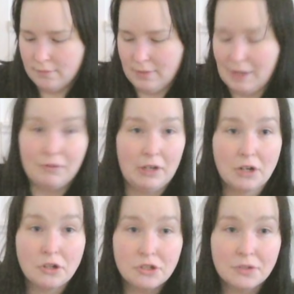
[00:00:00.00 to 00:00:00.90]
every
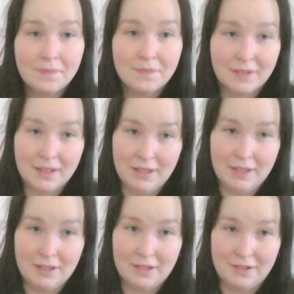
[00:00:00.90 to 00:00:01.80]
lunch,
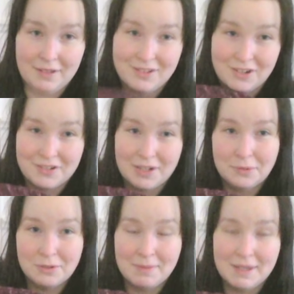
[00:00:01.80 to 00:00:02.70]
it turns
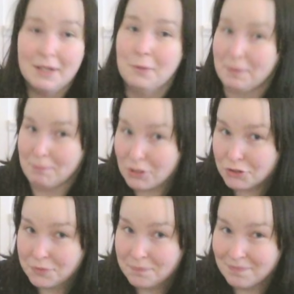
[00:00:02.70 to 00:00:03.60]
out to be quite
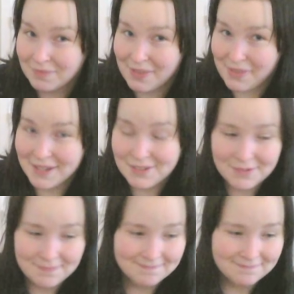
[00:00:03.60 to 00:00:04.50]
much in the end.
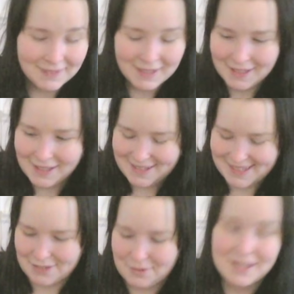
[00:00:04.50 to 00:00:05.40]

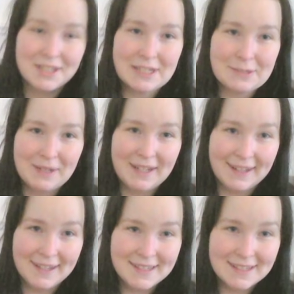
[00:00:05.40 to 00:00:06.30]
So that's really
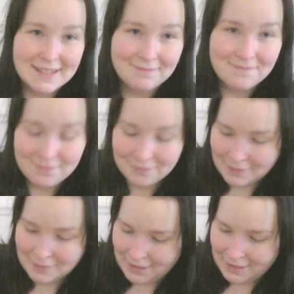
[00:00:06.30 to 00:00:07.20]
nice.
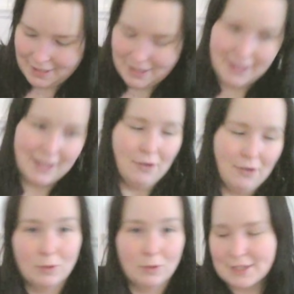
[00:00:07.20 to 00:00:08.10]
I
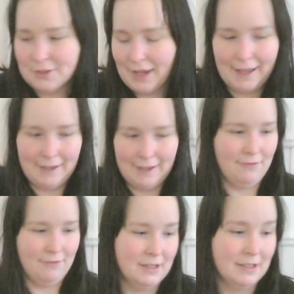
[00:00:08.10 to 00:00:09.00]
also have
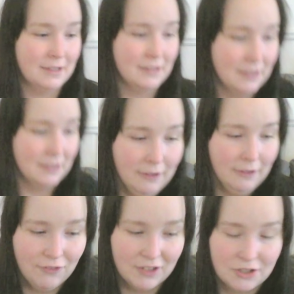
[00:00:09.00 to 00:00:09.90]
a
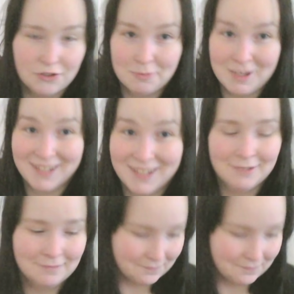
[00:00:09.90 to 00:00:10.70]
half-finished object.